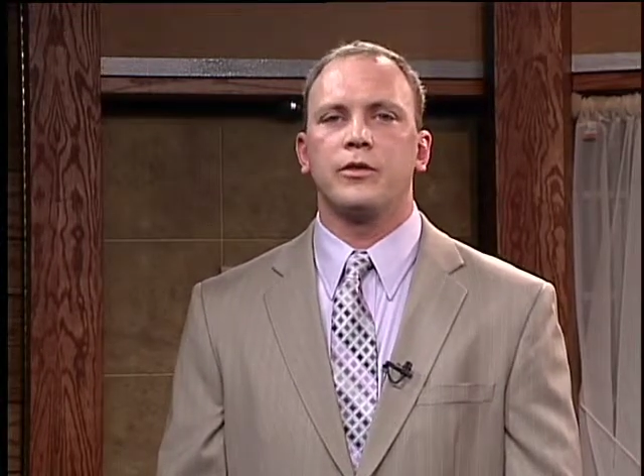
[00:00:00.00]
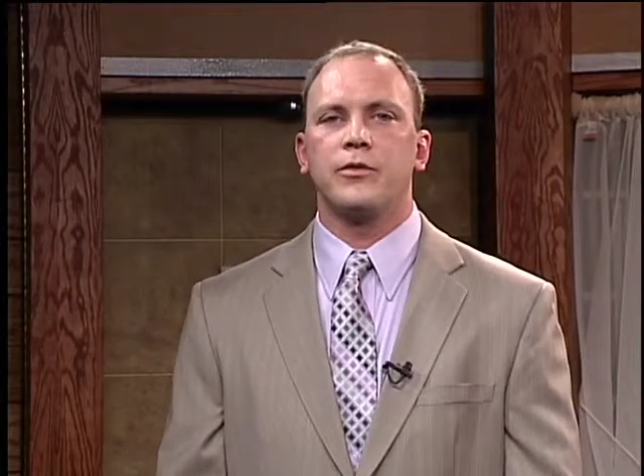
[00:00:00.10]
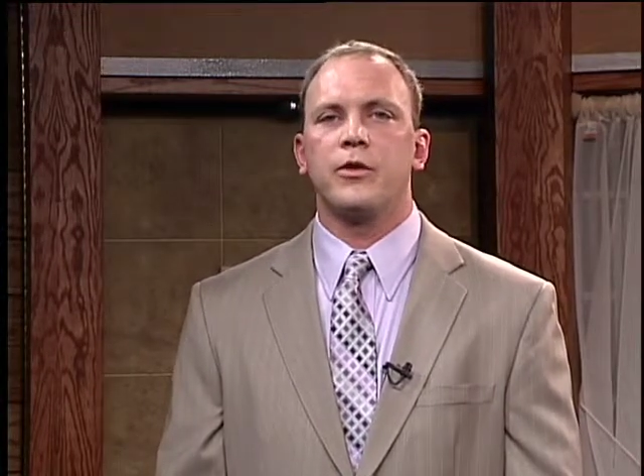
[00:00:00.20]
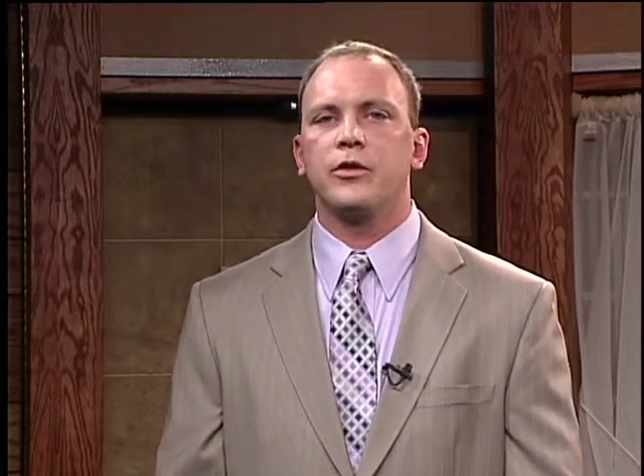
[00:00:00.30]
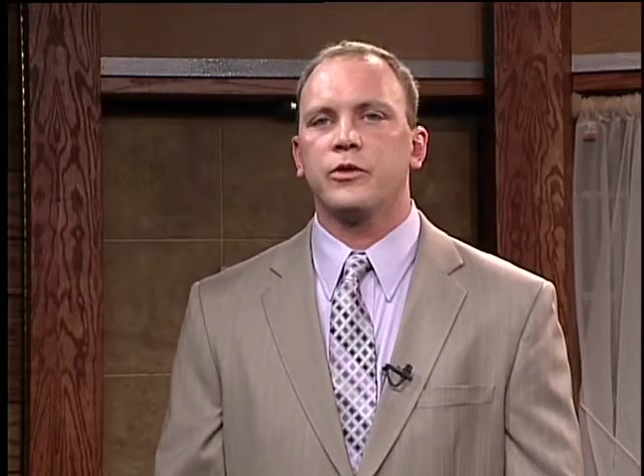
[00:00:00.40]
it
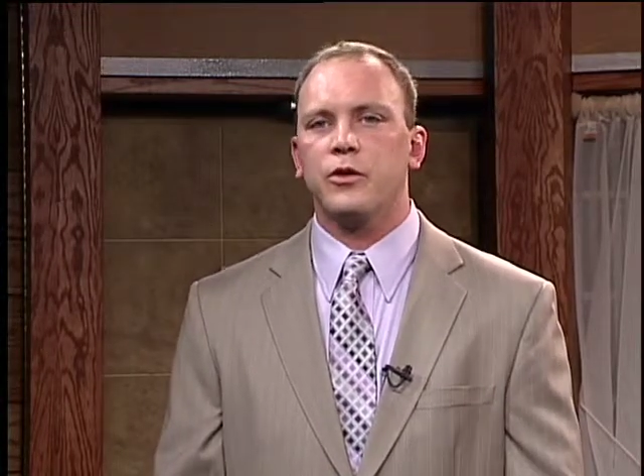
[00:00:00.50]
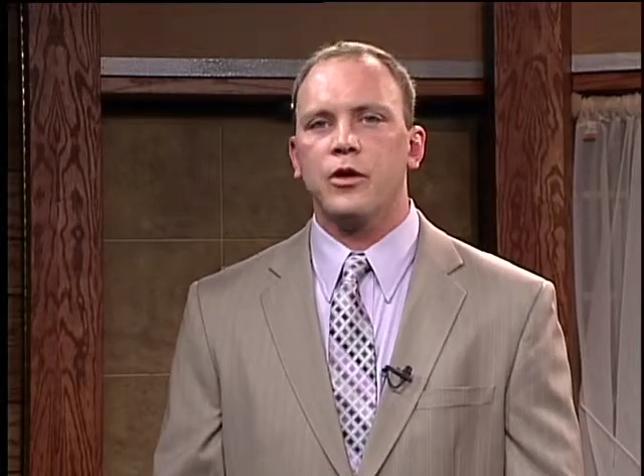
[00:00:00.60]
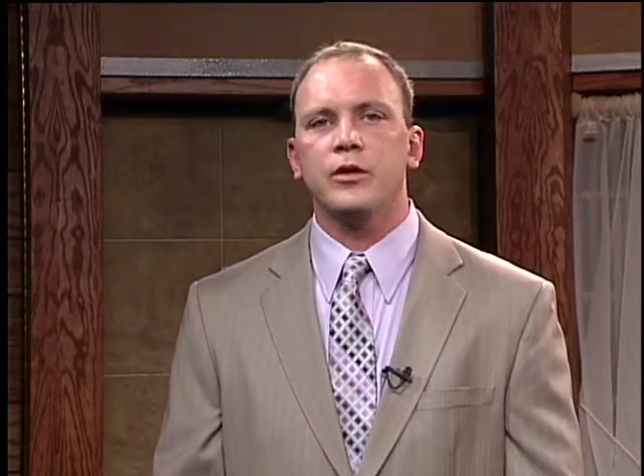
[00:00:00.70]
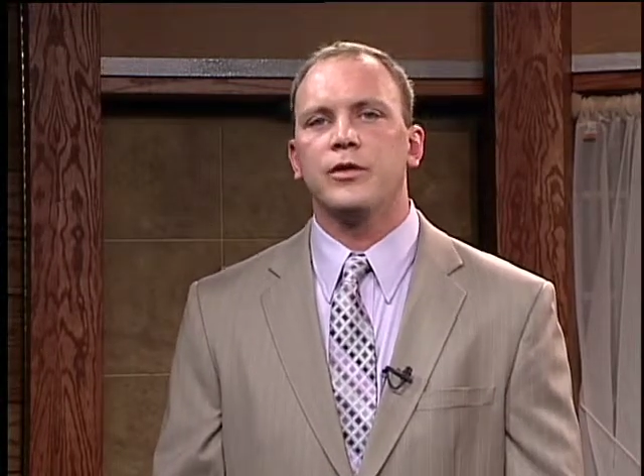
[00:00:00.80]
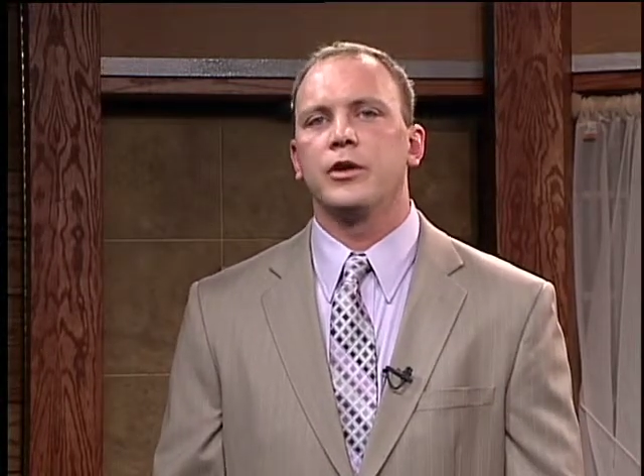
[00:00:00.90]
falls on
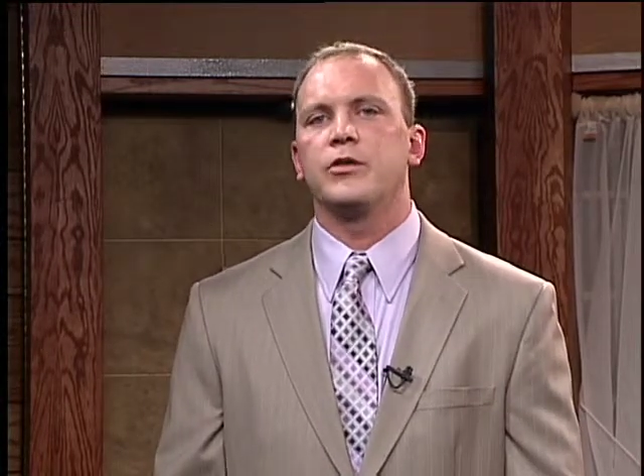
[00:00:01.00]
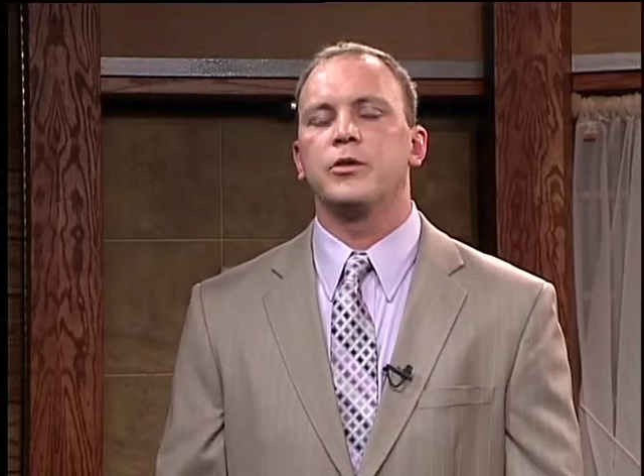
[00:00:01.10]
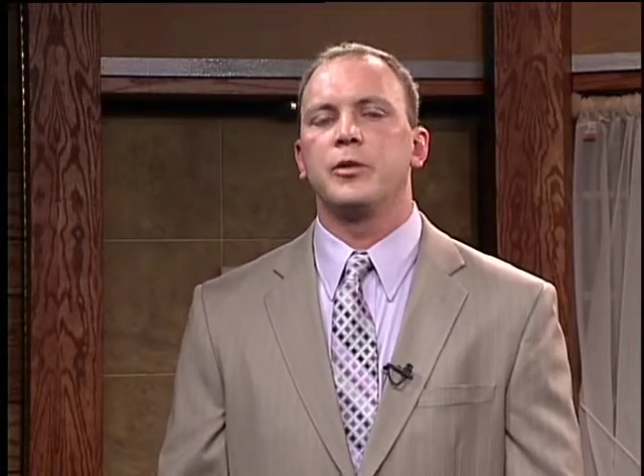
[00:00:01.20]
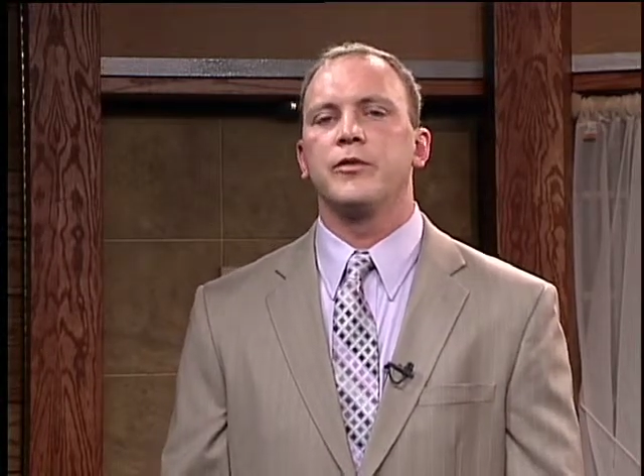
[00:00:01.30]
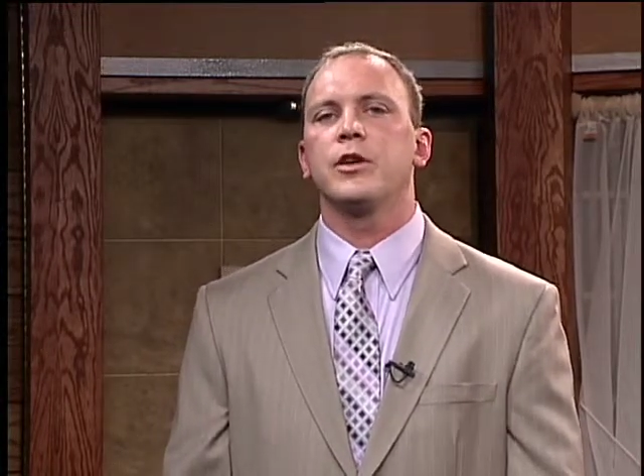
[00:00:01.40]
all of us
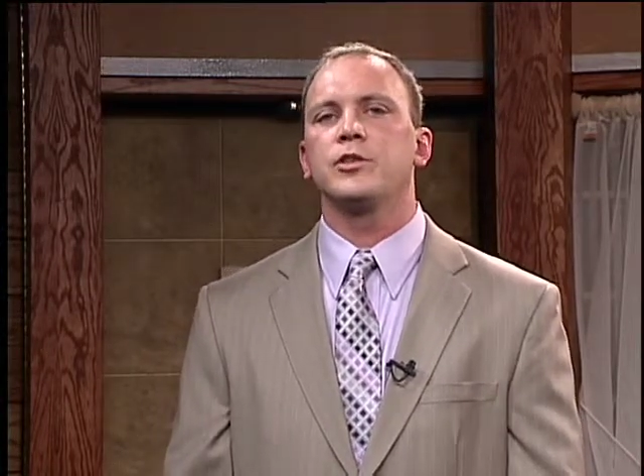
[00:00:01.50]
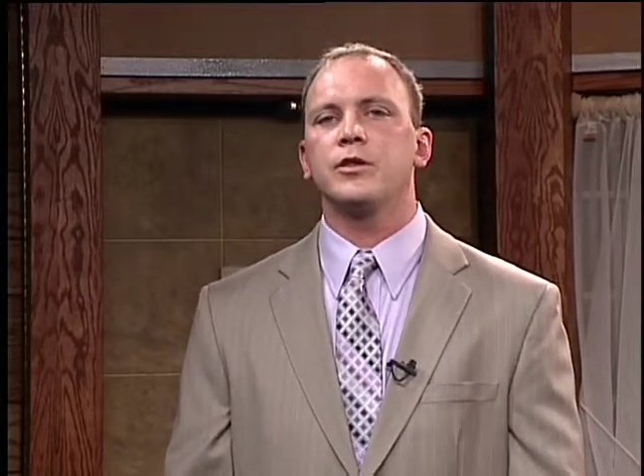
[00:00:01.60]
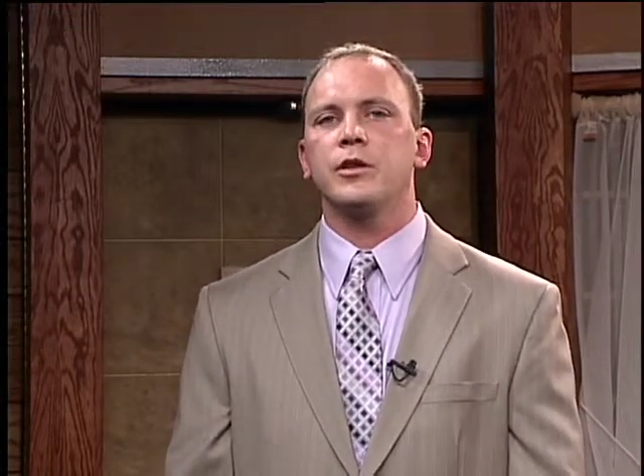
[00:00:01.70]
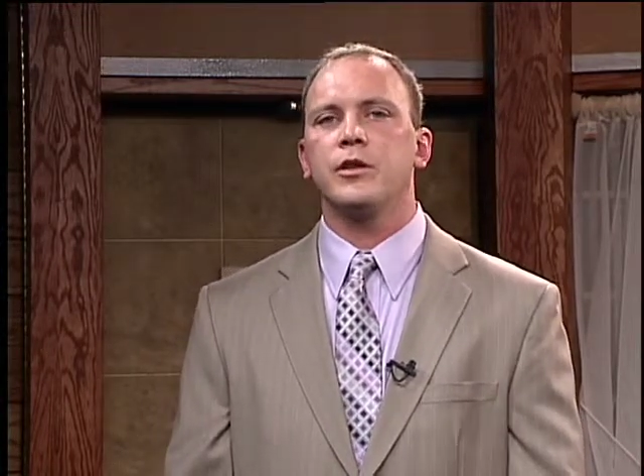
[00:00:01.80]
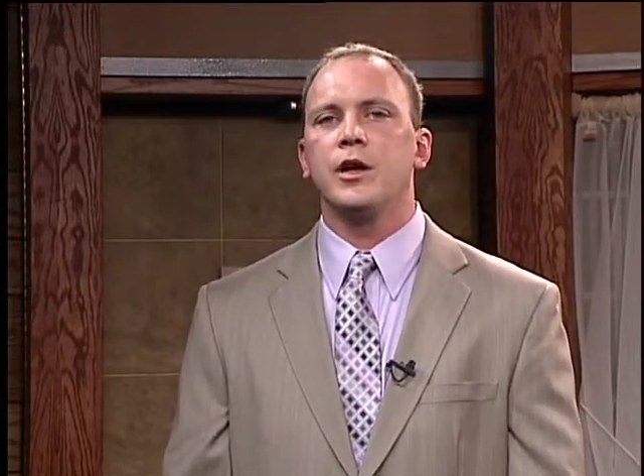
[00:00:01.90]
to be
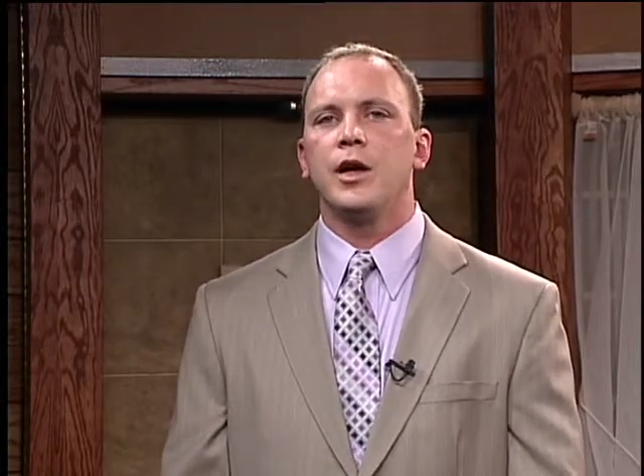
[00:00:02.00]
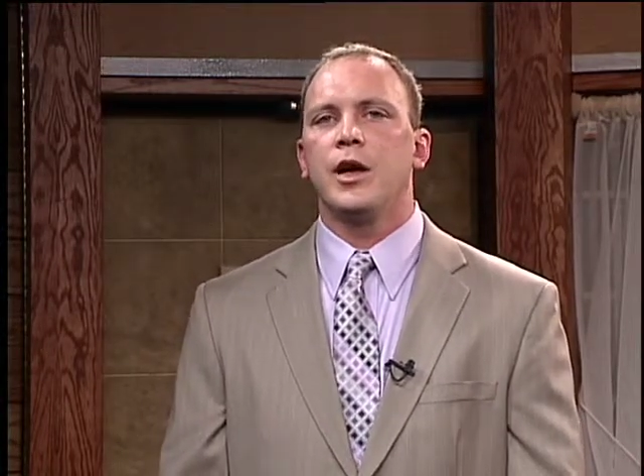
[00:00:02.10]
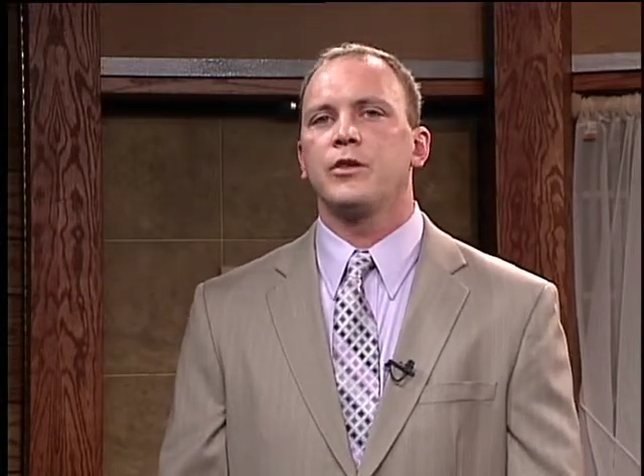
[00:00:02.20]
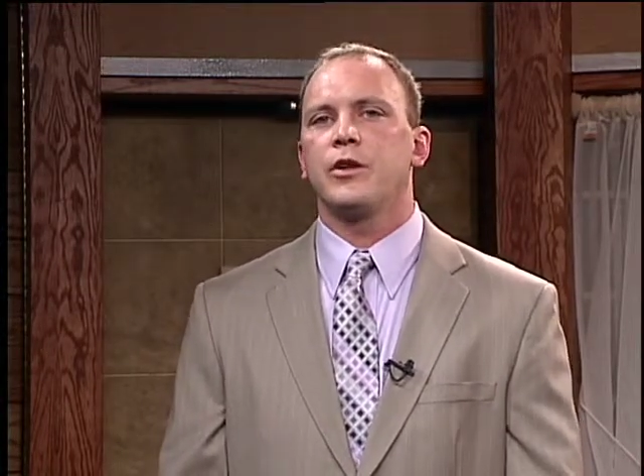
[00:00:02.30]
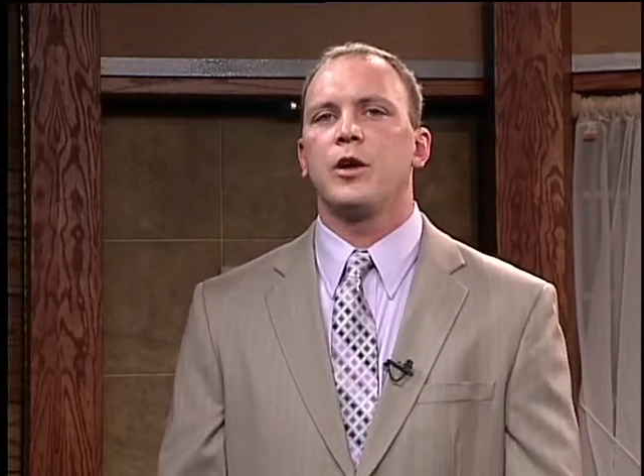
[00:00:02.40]
vigilant and to